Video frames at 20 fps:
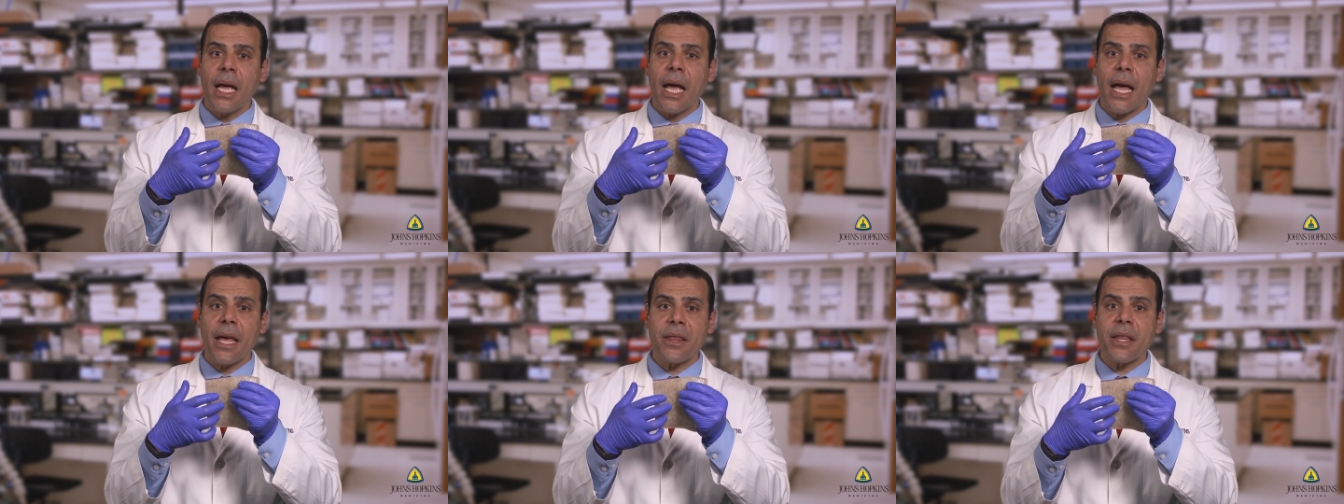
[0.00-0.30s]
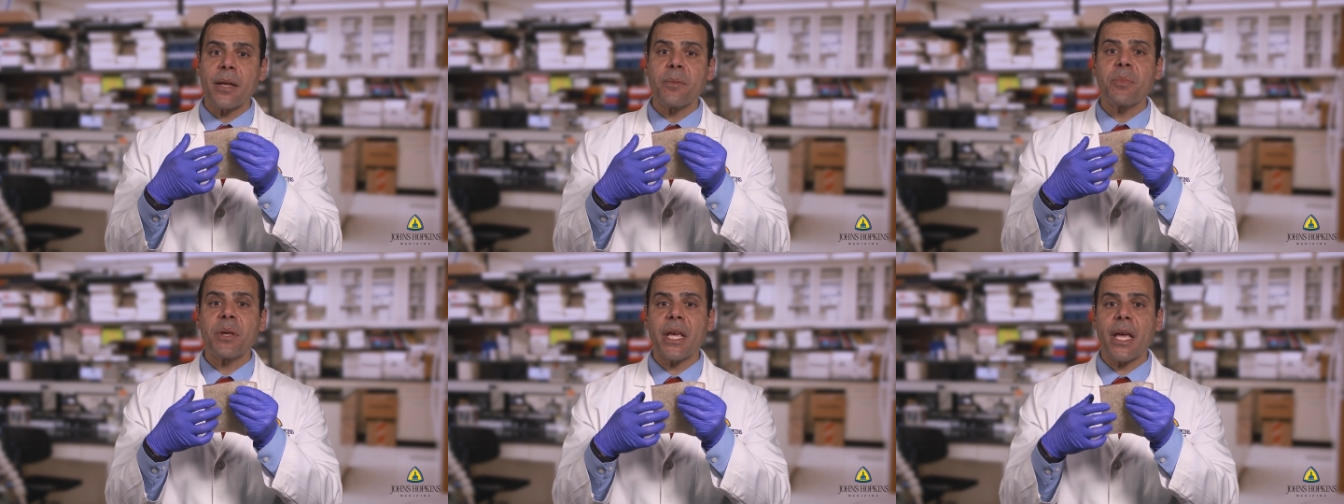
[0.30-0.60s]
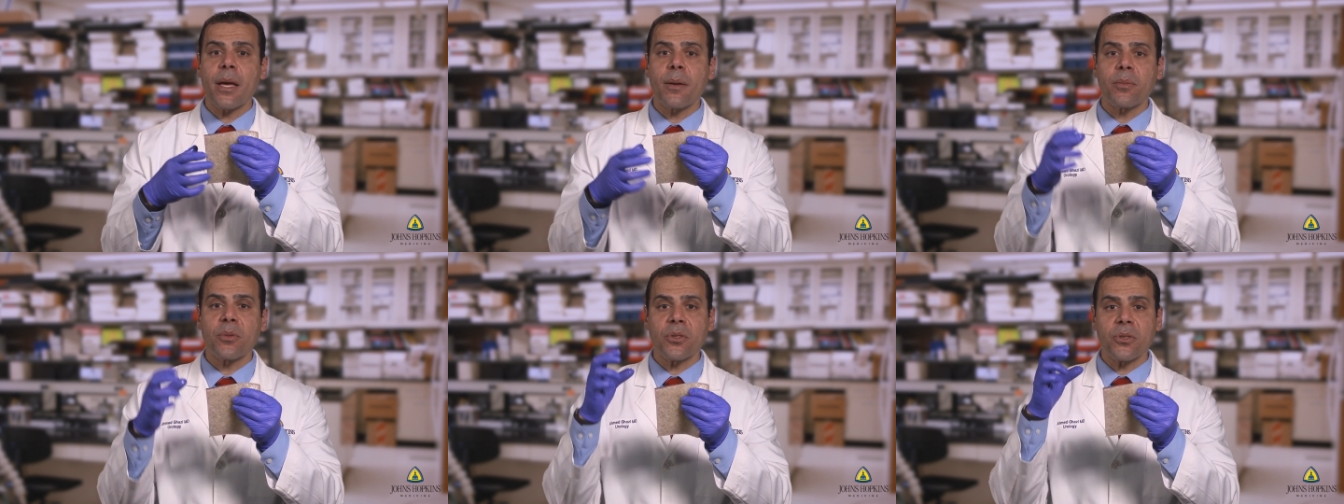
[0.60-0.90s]
and then
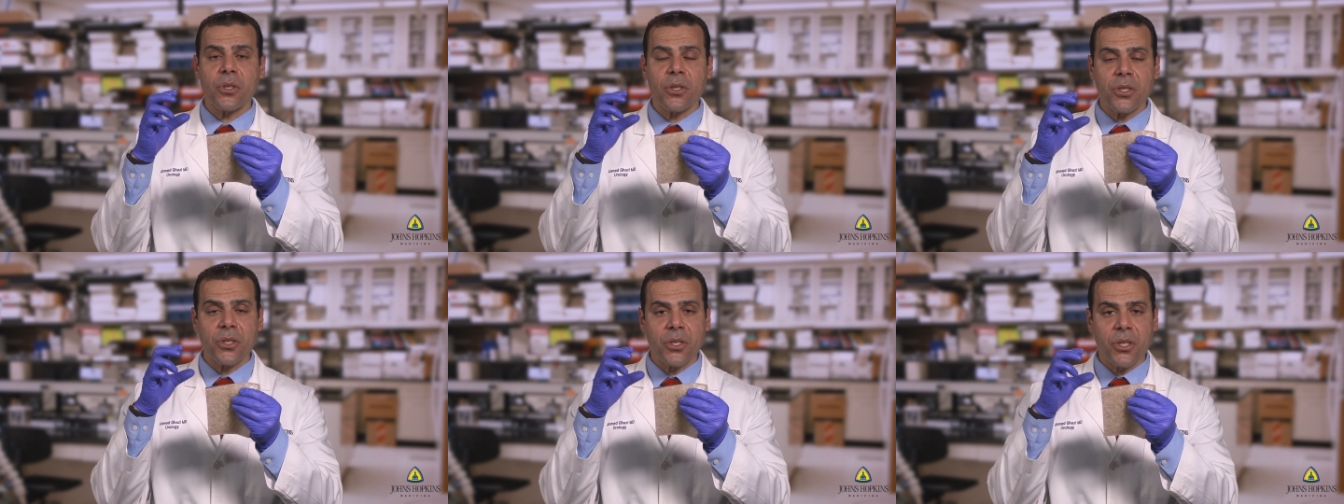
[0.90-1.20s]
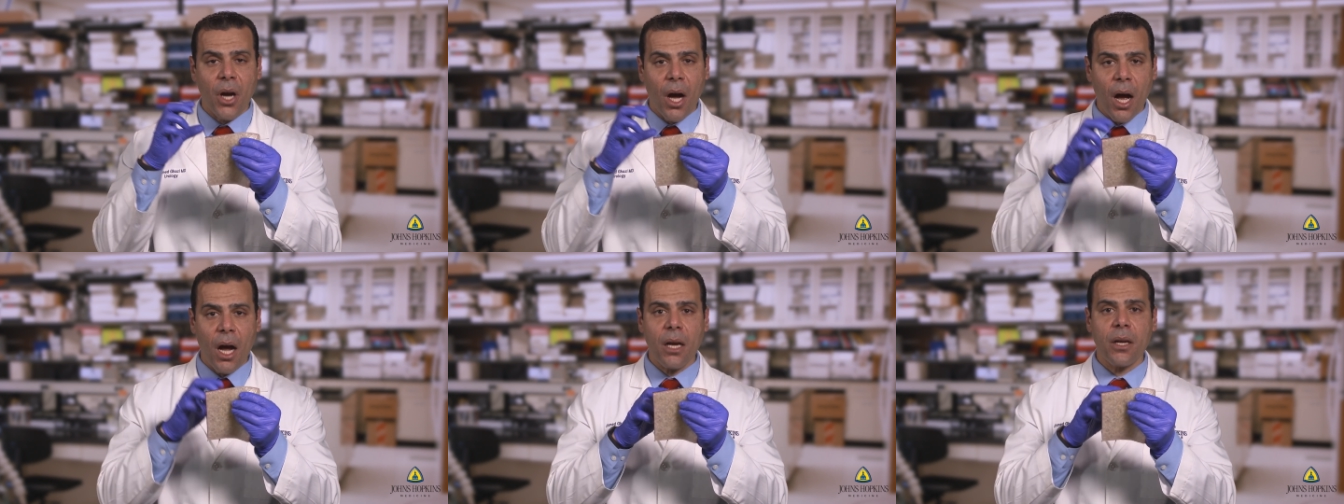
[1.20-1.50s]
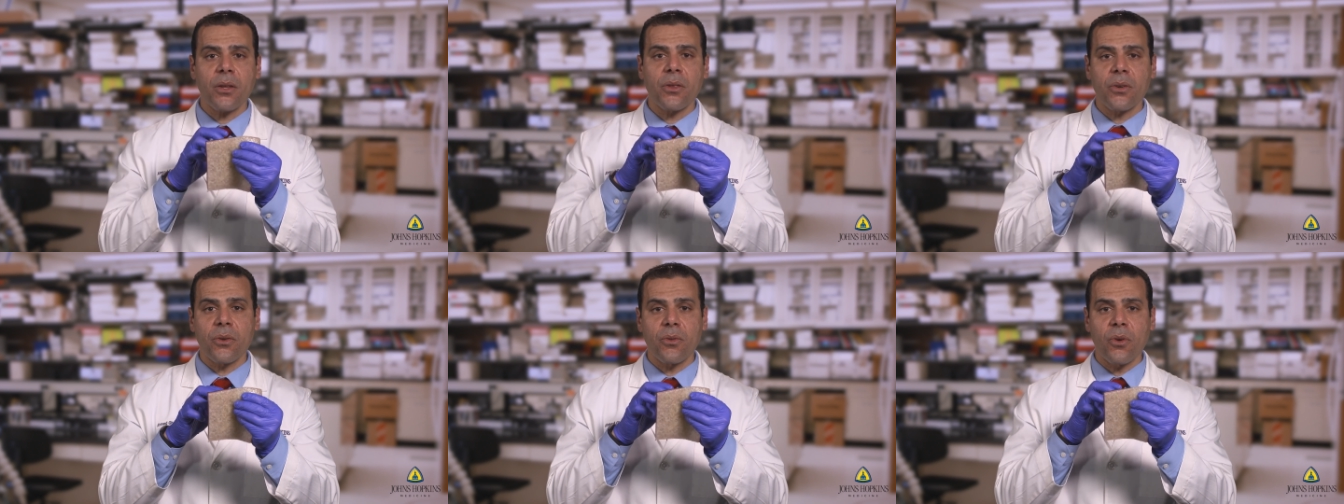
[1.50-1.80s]
be able to
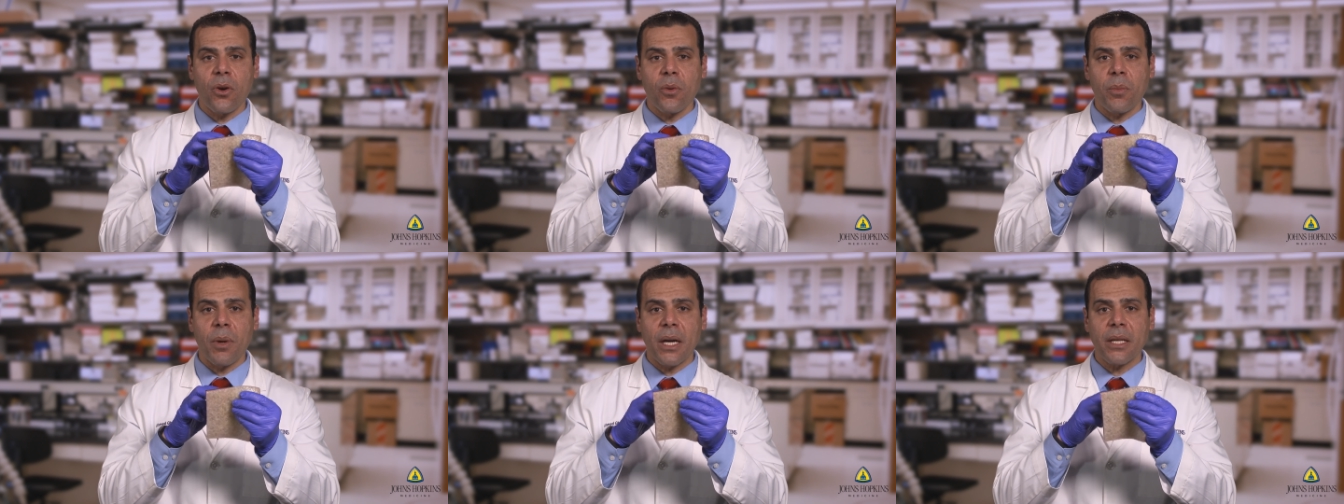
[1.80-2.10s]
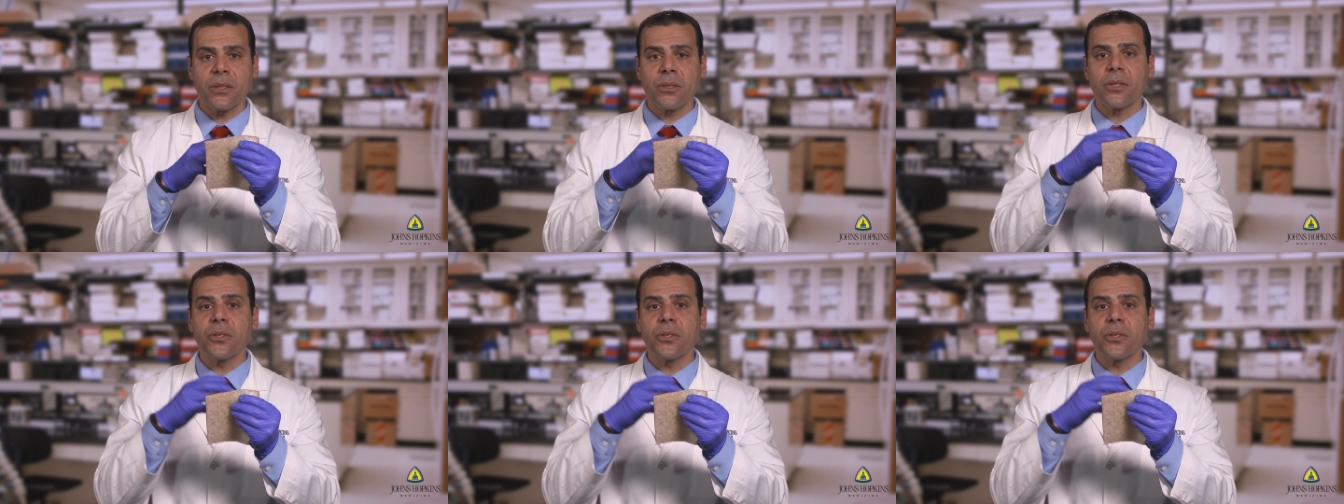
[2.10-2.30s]
dock the robot